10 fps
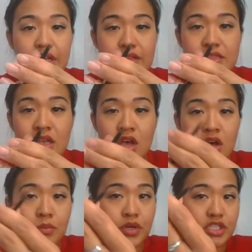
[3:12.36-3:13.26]
just
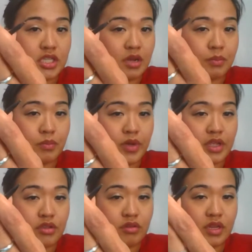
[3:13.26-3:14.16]
push it up when
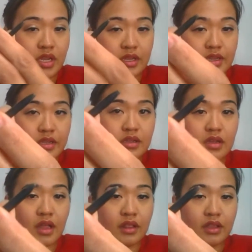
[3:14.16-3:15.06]
you need
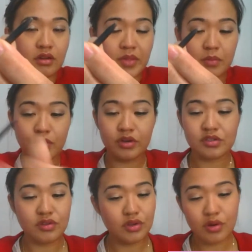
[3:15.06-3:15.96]
a little bit more.
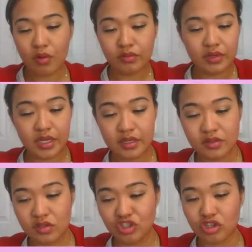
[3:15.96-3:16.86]
So you don't need
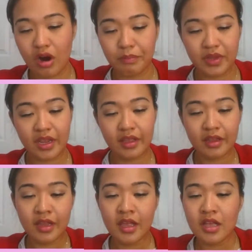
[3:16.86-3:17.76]
to sharpen it.
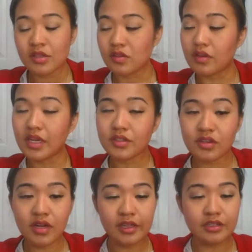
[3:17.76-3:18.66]
So you need
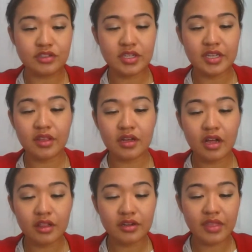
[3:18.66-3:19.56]
two colors. You need the
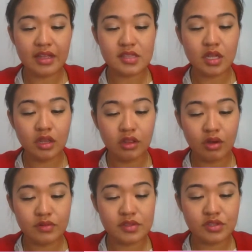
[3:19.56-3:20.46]
color that's
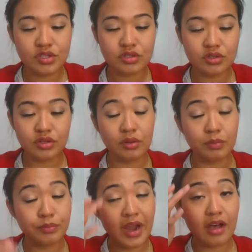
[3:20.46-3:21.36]
close to
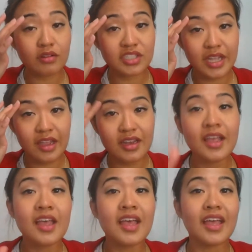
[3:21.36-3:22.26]
your brow shade
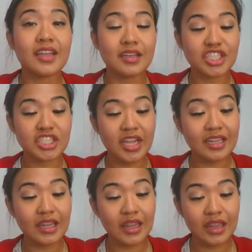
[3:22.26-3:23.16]
and a
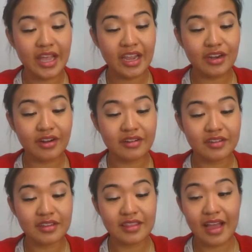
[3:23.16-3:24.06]
shade lighter.
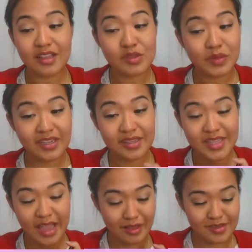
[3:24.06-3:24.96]
That's what he
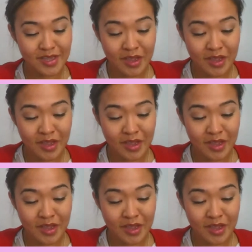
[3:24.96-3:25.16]
said.